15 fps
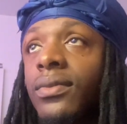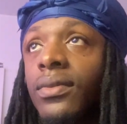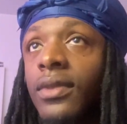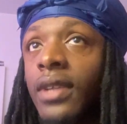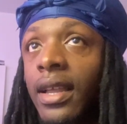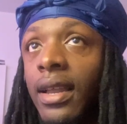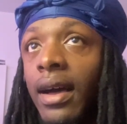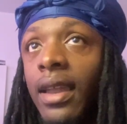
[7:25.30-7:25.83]

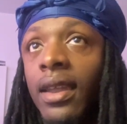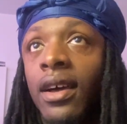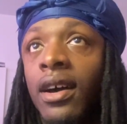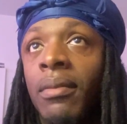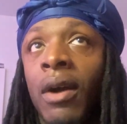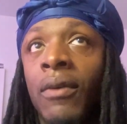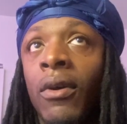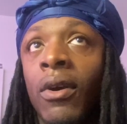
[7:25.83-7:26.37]
Yeah, I
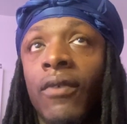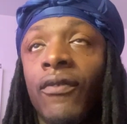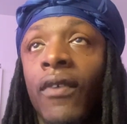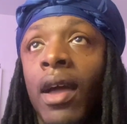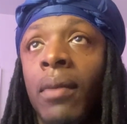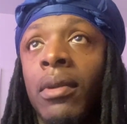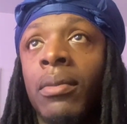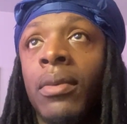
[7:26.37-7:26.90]
love my work
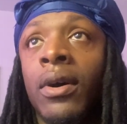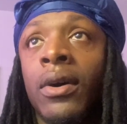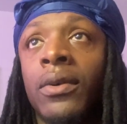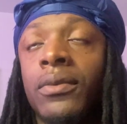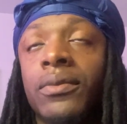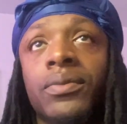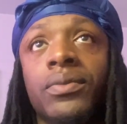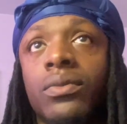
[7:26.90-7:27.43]
family,
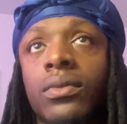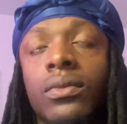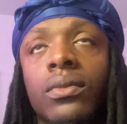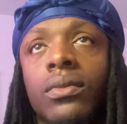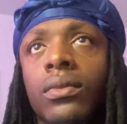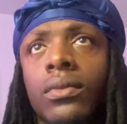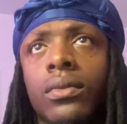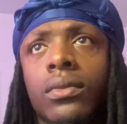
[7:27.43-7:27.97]
bro.
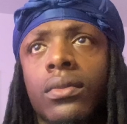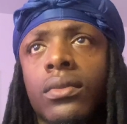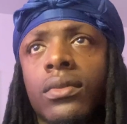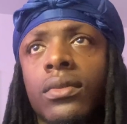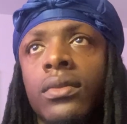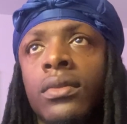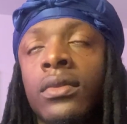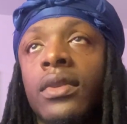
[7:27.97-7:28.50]

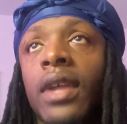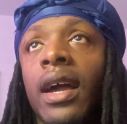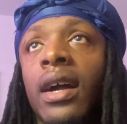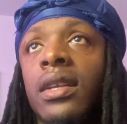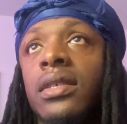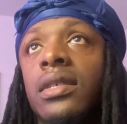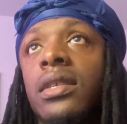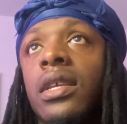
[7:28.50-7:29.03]
They
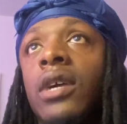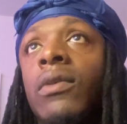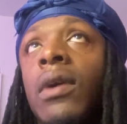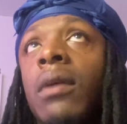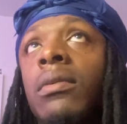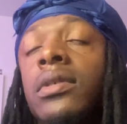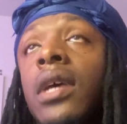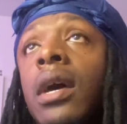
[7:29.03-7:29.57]
understood where
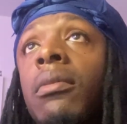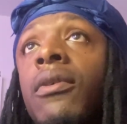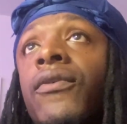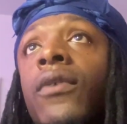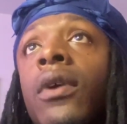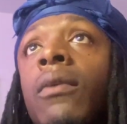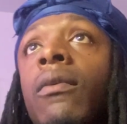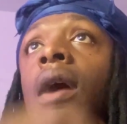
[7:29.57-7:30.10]
I was coming
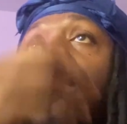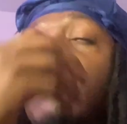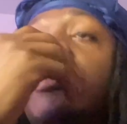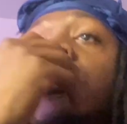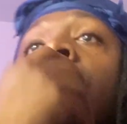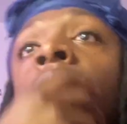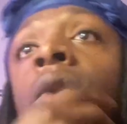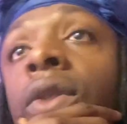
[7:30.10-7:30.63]
from, what I was
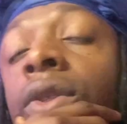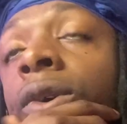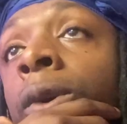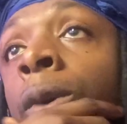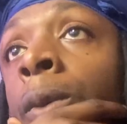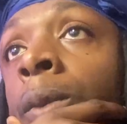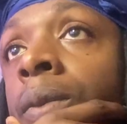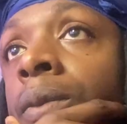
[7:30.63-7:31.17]
going through.